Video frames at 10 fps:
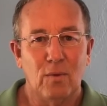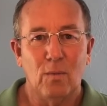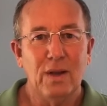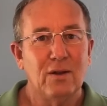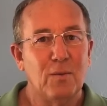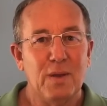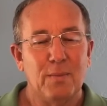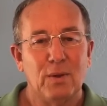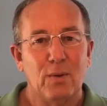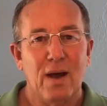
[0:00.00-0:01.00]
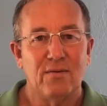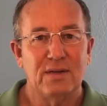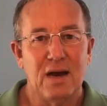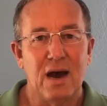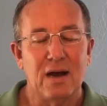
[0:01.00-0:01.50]
Well, we know people who have a
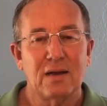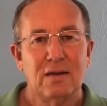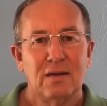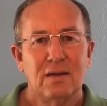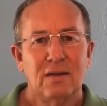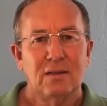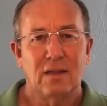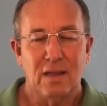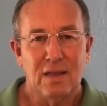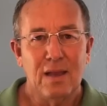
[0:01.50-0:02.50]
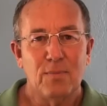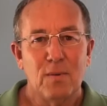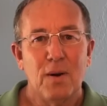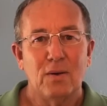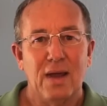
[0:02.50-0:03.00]
dock that they keep
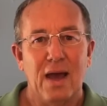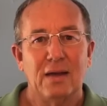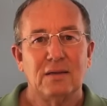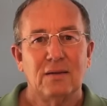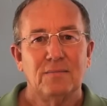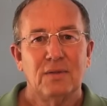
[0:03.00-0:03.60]
their boat at,